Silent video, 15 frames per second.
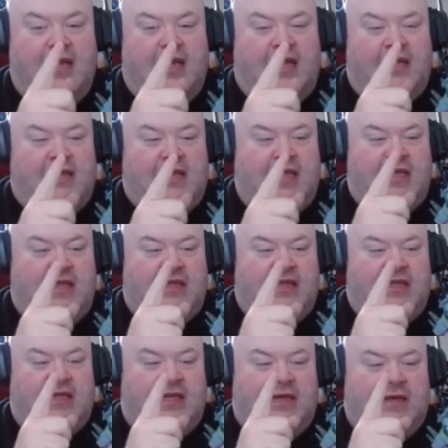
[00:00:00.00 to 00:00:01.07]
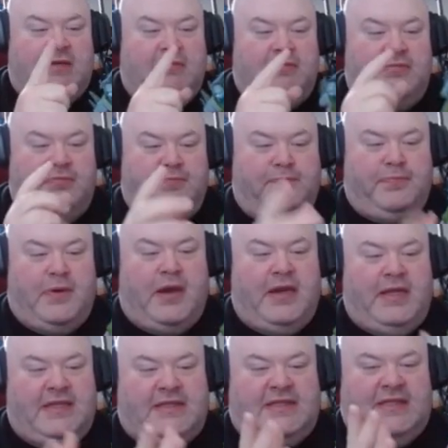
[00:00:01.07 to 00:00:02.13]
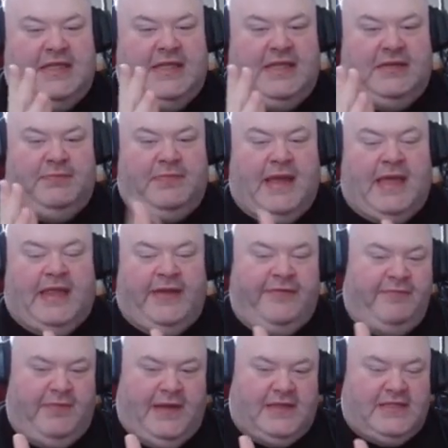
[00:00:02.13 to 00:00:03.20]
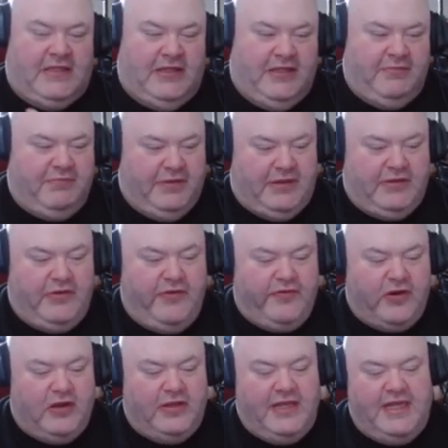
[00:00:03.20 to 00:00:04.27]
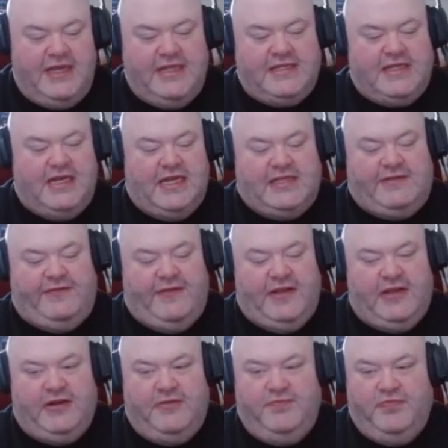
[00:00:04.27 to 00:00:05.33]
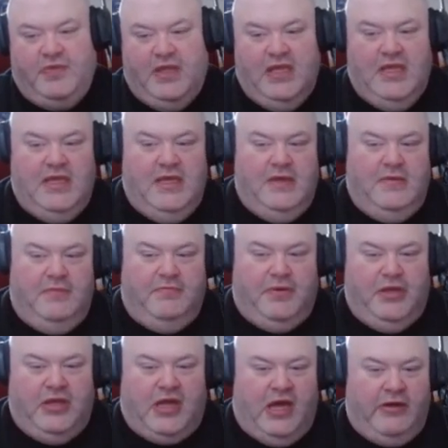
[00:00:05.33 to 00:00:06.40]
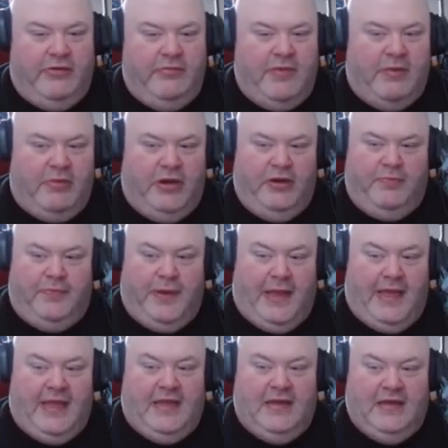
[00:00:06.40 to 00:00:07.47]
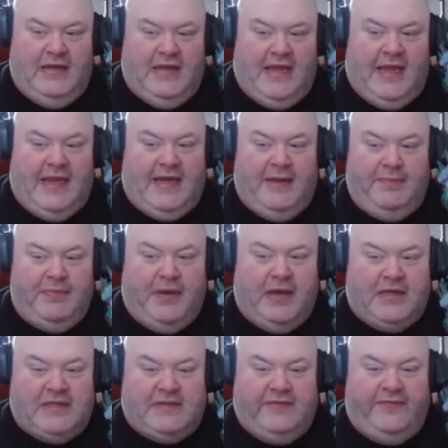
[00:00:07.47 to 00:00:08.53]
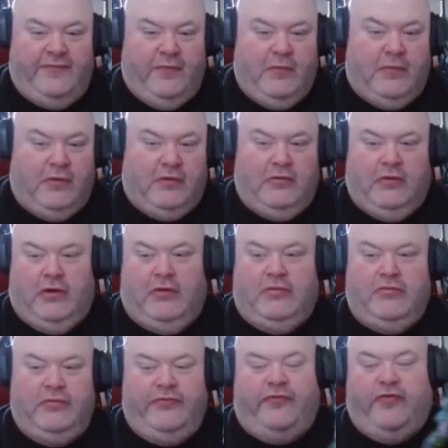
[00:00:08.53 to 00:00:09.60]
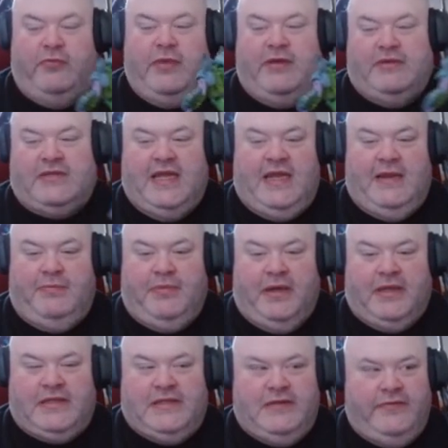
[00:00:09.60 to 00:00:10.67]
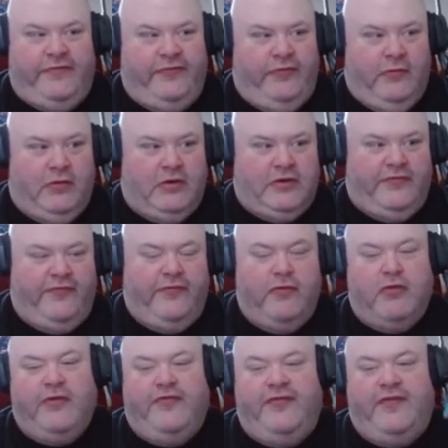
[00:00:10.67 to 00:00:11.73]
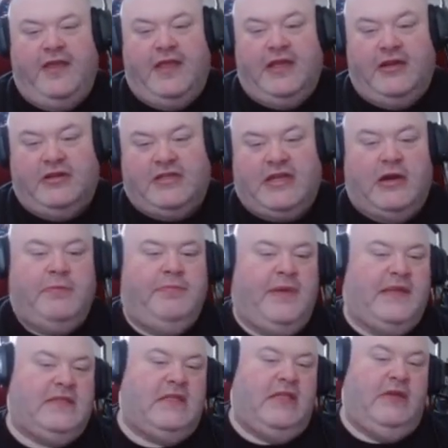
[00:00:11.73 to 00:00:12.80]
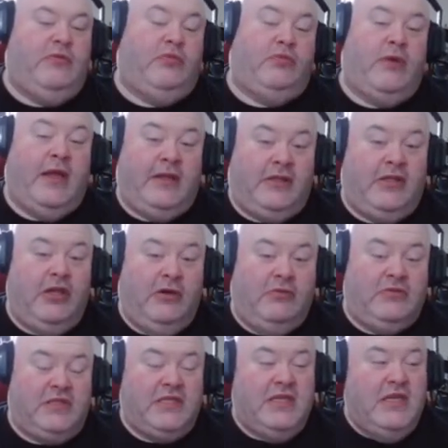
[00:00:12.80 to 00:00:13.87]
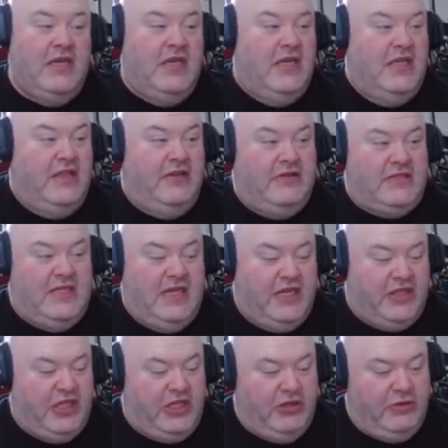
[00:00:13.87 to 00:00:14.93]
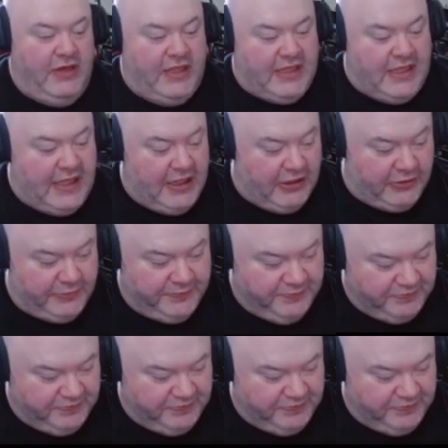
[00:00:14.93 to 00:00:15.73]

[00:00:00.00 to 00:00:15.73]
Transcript: and then the body is the Bailiff, basically. But overall, it is a nice figure. But you got to remember, you're paying eighty bucks for, or for me, it was eighty bucks for four figures that are basically red coats. There's nothing unique here.